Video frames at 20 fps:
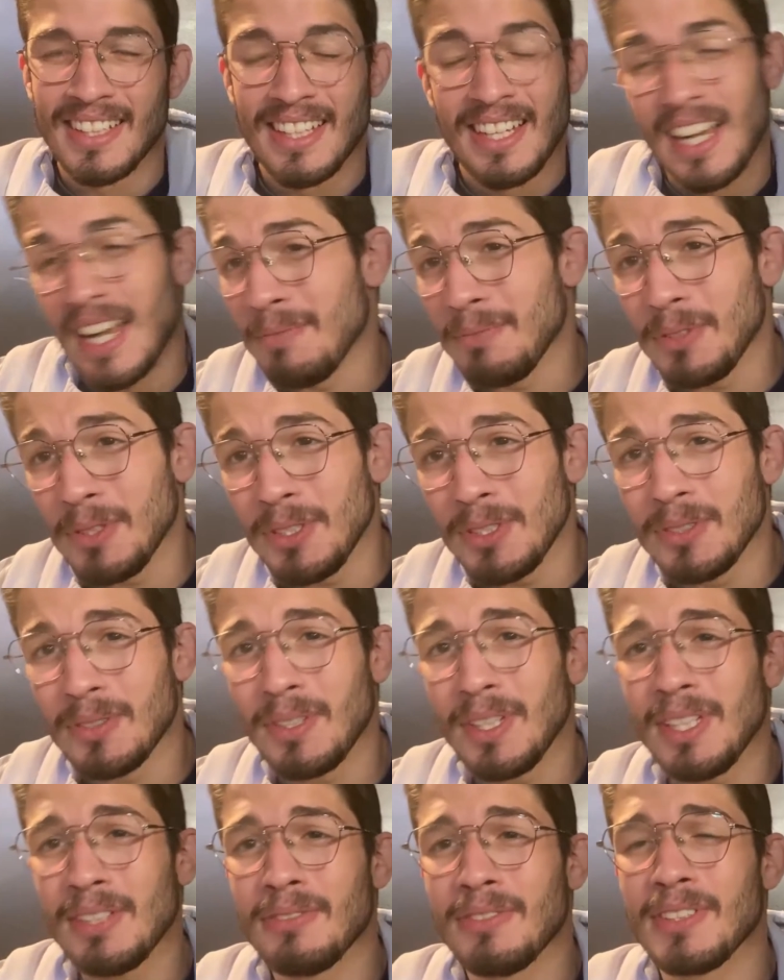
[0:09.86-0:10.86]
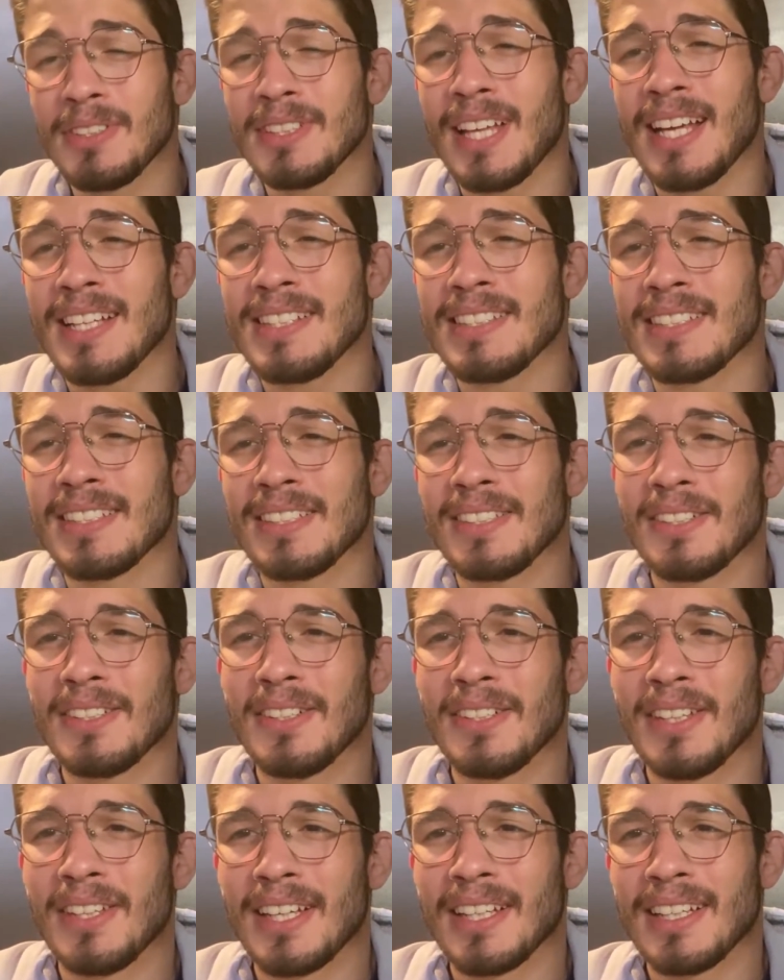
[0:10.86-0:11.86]
I'm doing great. Fantastic. You
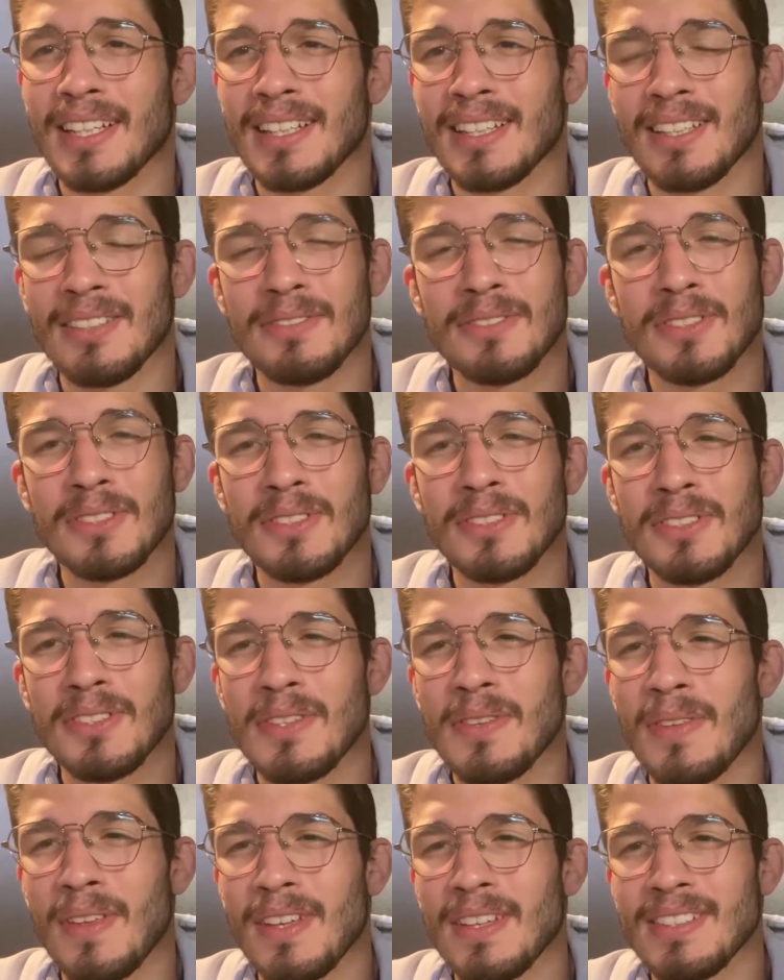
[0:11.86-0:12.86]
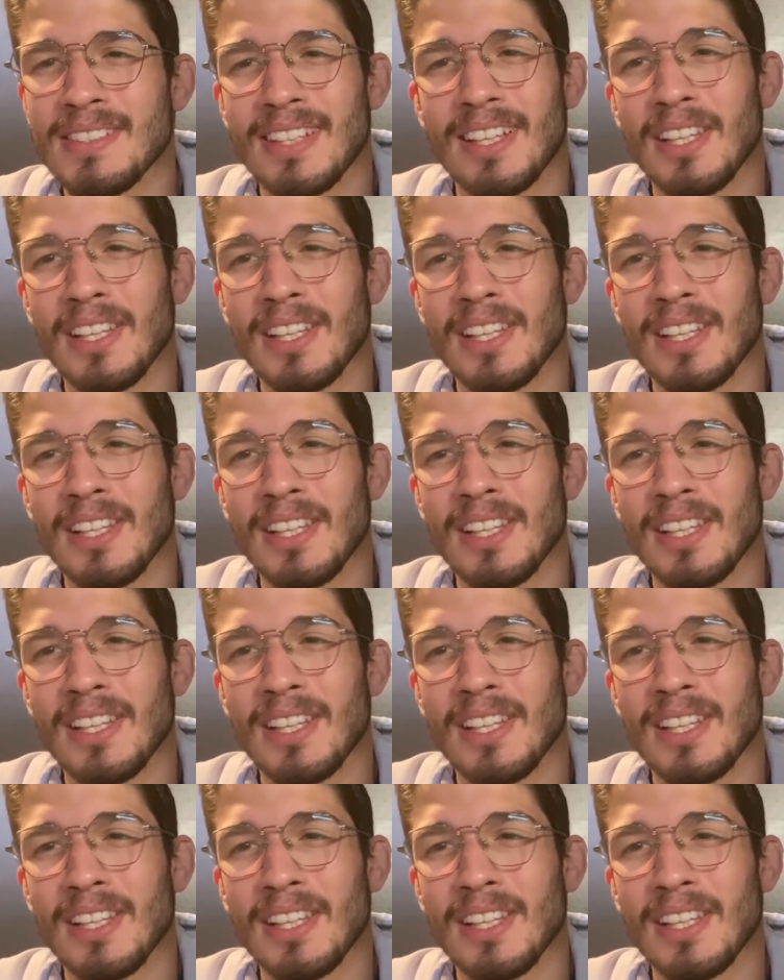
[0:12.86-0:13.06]
know, like I love to do these things.